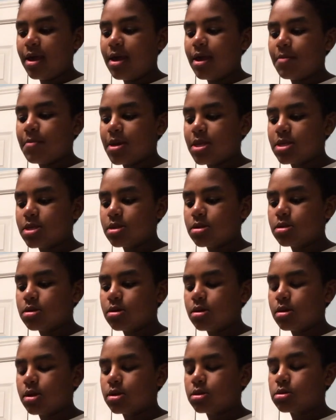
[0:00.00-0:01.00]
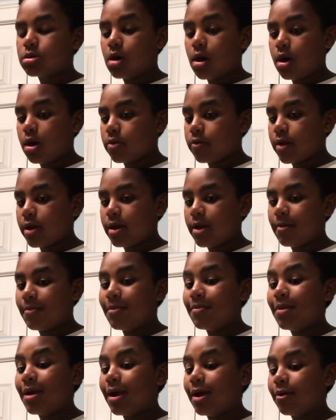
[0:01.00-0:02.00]
and my sister is gone right now,
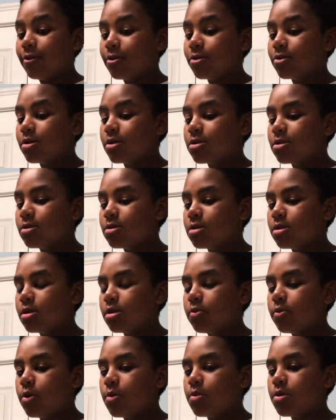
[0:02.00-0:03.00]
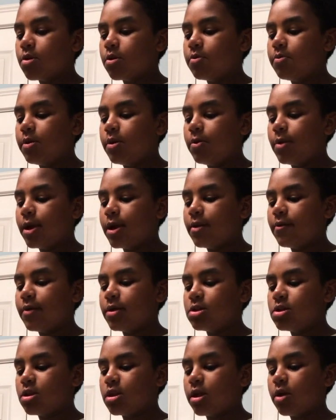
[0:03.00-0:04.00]
but my other sister's in the room, so it'd be weird if I
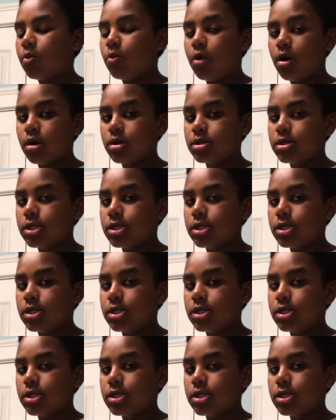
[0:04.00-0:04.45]
just like walked